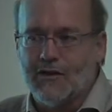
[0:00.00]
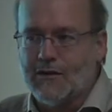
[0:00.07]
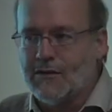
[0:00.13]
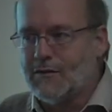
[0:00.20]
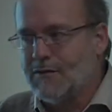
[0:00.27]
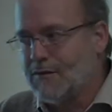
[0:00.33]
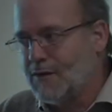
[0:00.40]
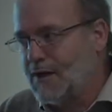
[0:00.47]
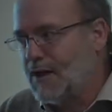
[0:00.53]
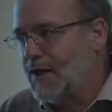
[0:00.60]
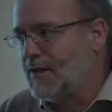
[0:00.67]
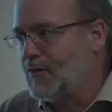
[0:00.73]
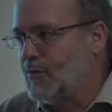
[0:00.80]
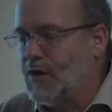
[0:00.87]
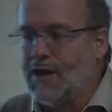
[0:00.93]
and
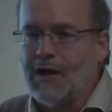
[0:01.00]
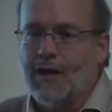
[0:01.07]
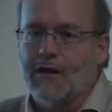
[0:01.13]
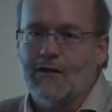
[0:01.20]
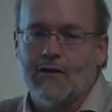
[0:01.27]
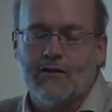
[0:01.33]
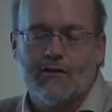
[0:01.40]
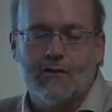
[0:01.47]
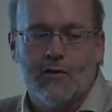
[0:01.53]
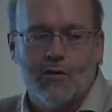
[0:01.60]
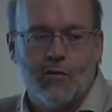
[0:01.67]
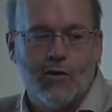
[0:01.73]
getting the money out of the school